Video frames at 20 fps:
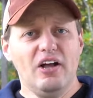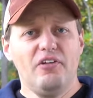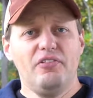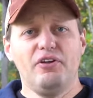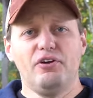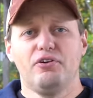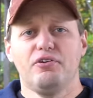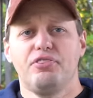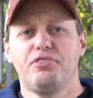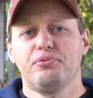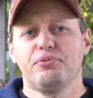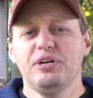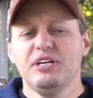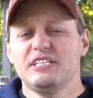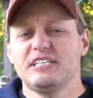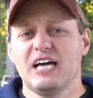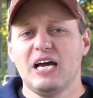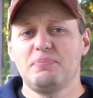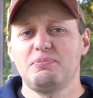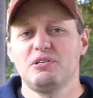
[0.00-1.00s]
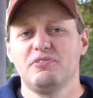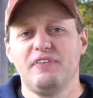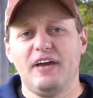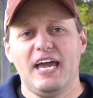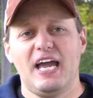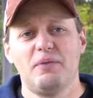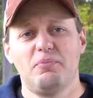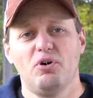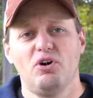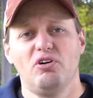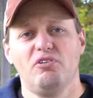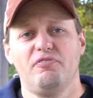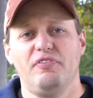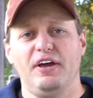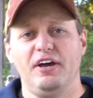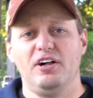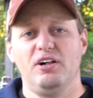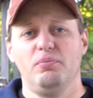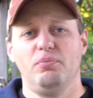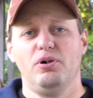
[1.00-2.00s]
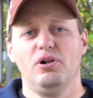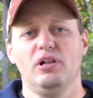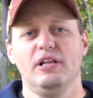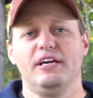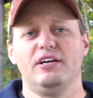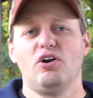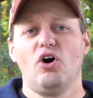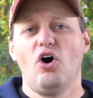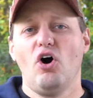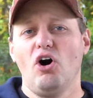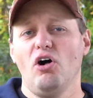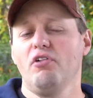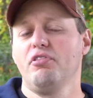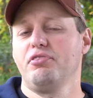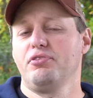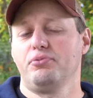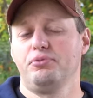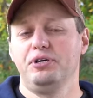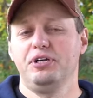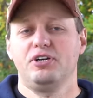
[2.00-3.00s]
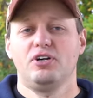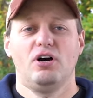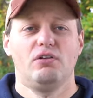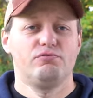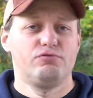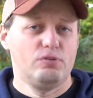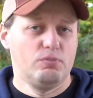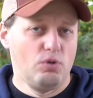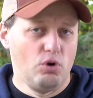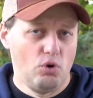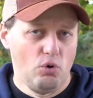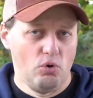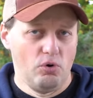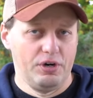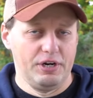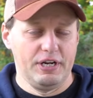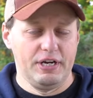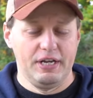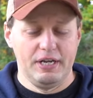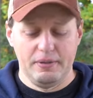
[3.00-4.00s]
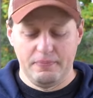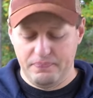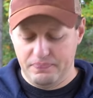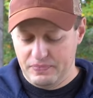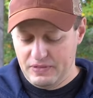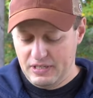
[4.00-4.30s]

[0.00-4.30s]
there are three types of ammo available and all three come from Hornady.